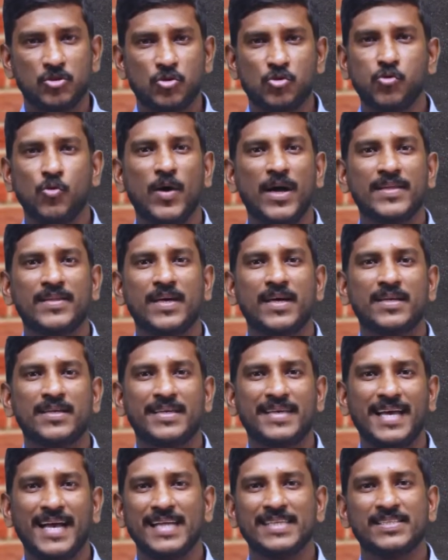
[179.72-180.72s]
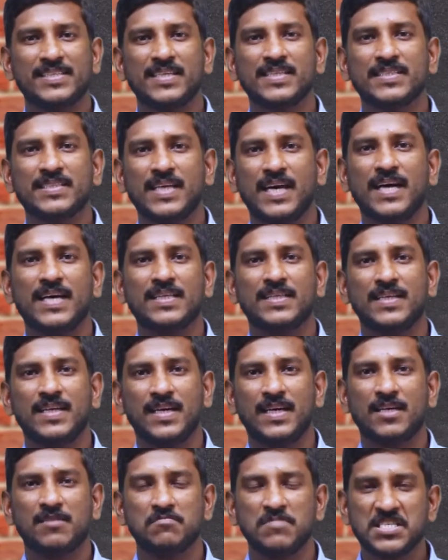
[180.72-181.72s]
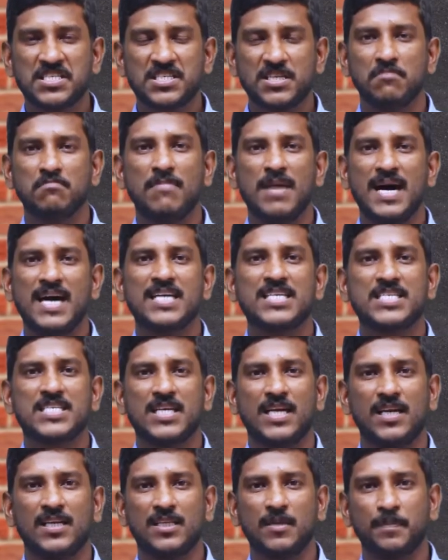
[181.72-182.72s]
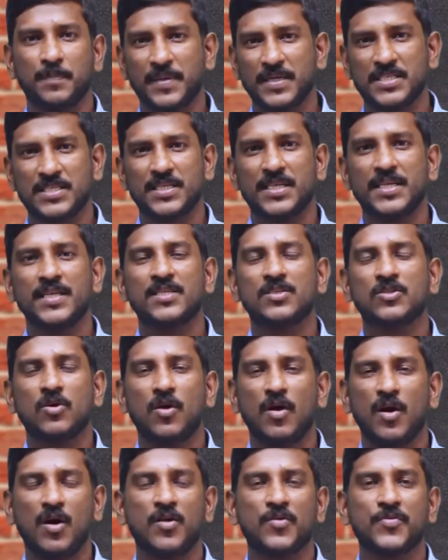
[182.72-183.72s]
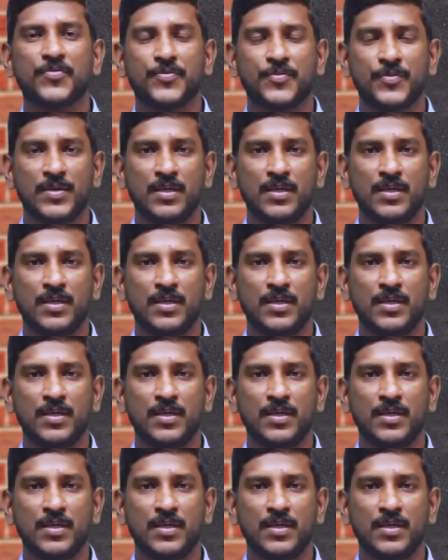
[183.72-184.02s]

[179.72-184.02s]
2 other characters are there: Mr. Marshall, the president of